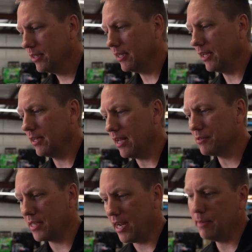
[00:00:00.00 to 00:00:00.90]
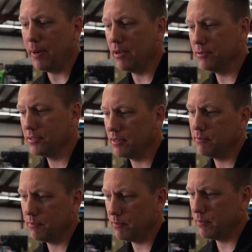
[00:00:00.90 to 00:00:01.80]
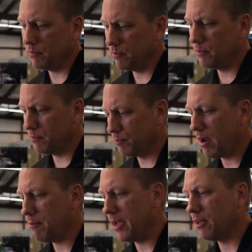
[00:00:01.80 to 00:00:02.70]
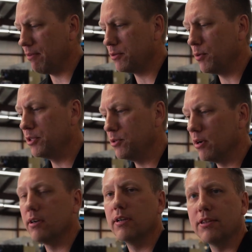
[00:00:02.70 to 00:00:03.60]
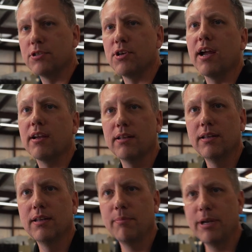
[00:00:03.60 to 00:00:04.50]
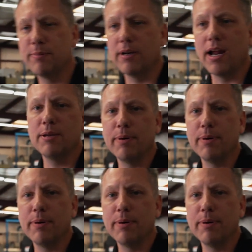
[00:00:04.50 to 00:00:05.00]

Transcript: and that was at 80 pounds, and we, we probably making about 2,200 at the track. Wow. Makes about 90